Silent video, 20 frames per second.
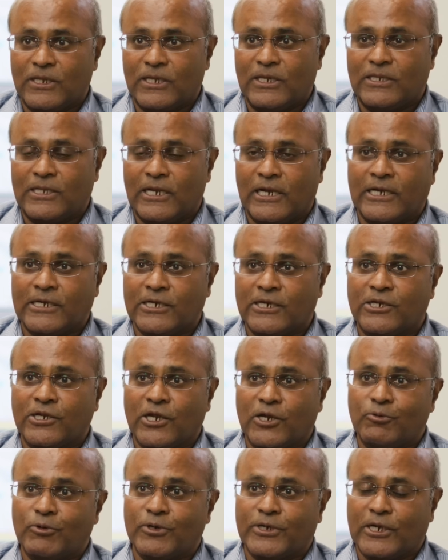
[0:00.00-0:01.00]
the, the London
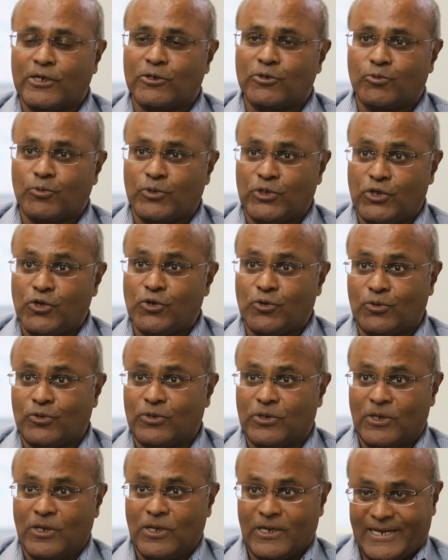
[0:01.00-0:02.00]
Tideway tunnels were
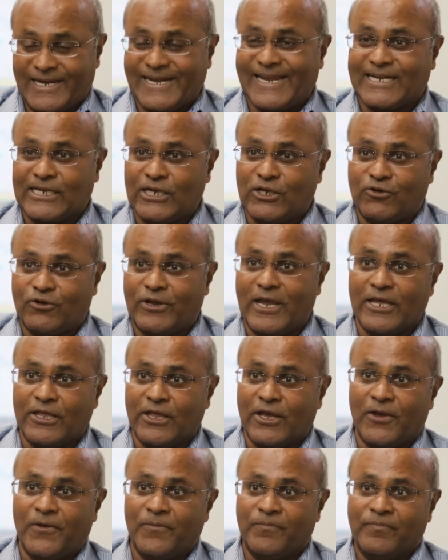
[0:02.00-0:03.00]
used, connected
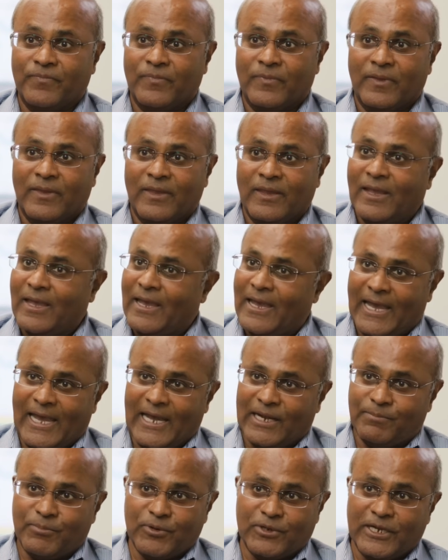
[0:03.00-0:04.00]
together.
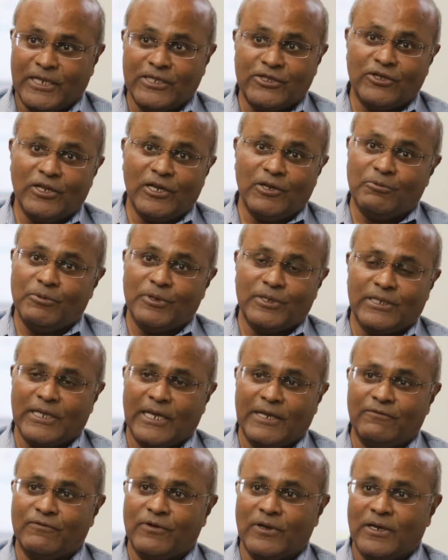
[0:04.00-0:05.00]
And potentially we
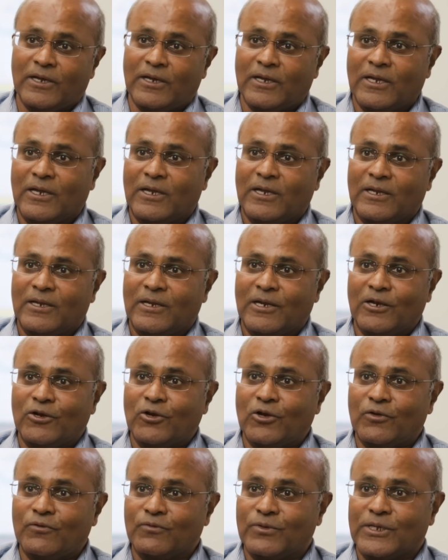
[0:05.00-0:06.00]
saved uh, a
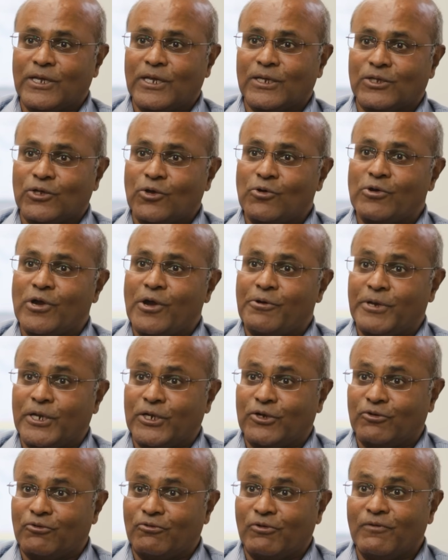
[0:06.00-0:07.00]
lot of CSO going
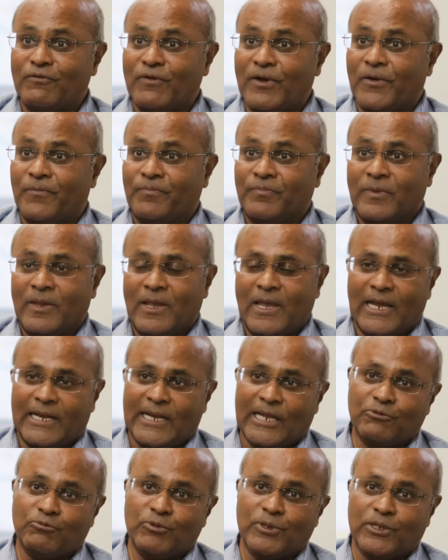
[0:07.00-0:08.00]
into the river. And
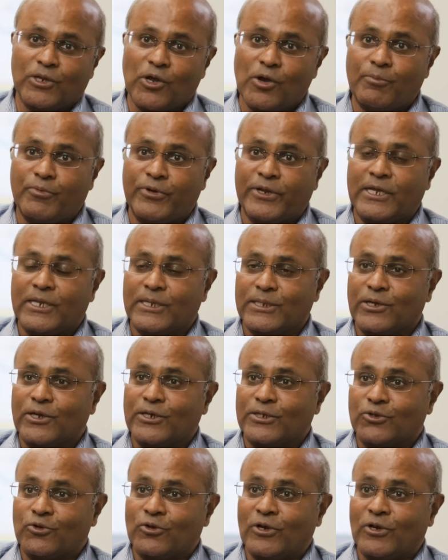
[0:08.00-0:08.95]
as we start bringing sites